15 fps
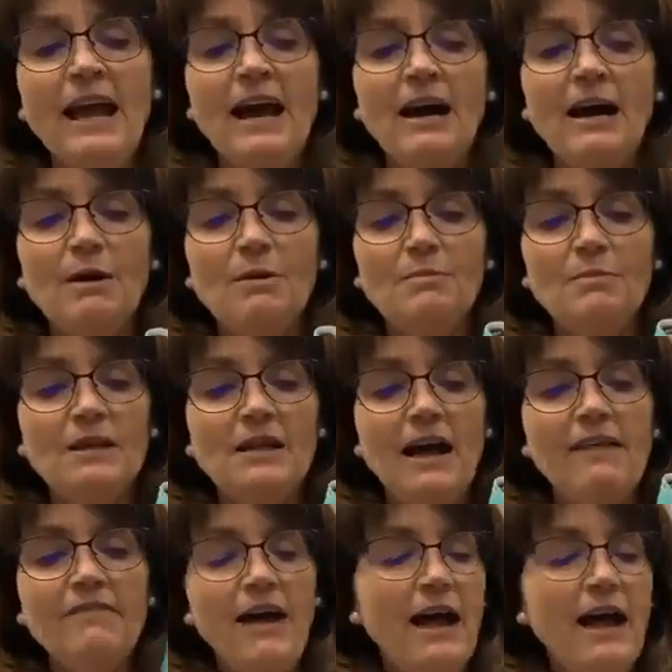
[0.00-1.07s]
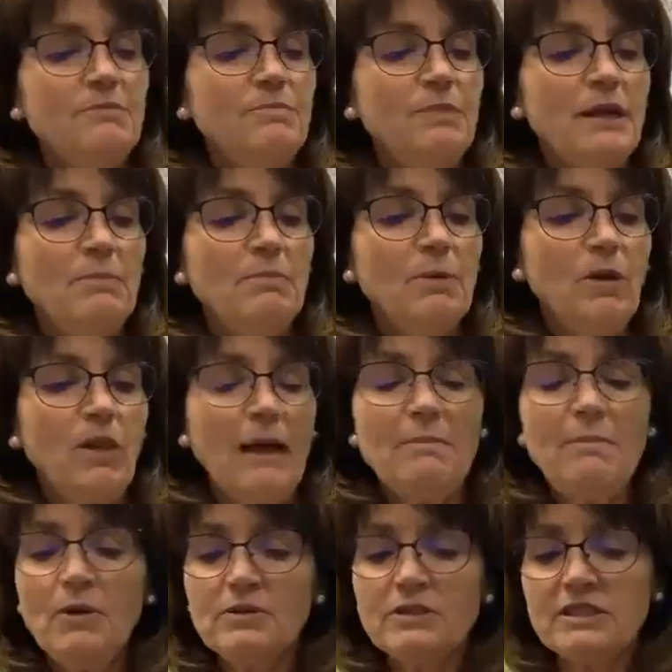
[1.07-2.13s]
I've had people, I
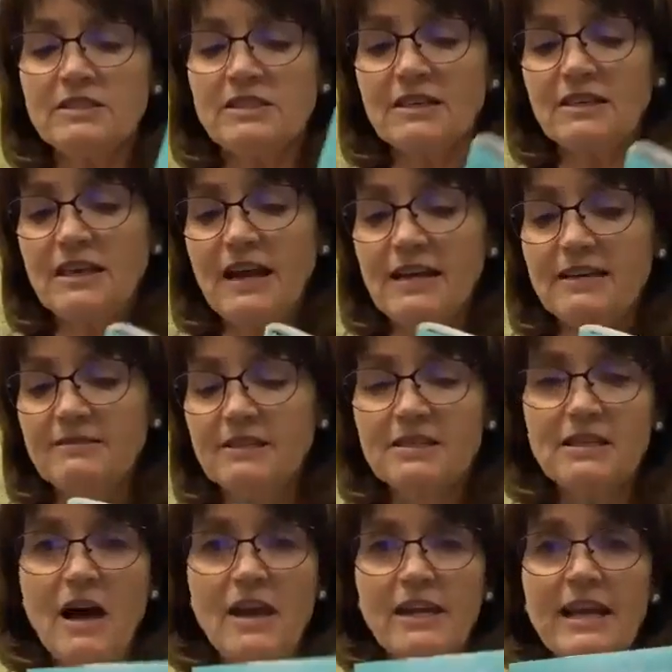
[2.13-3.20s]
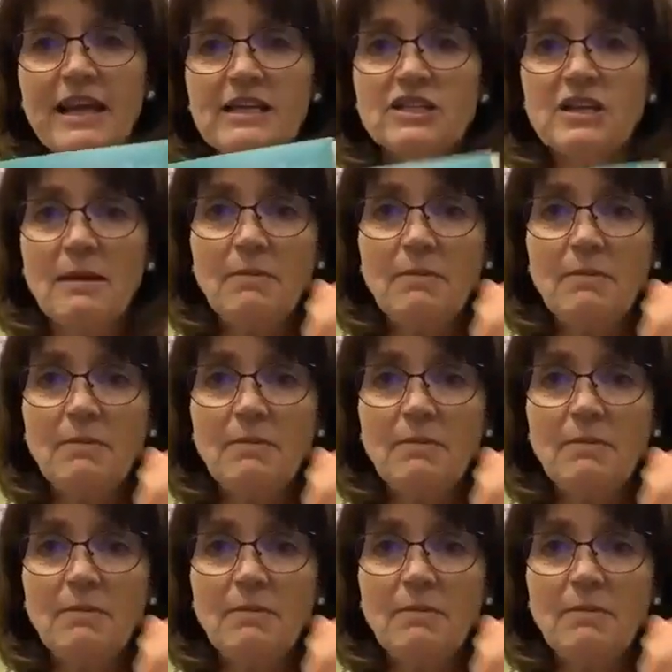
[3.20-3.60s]
post as on occasion,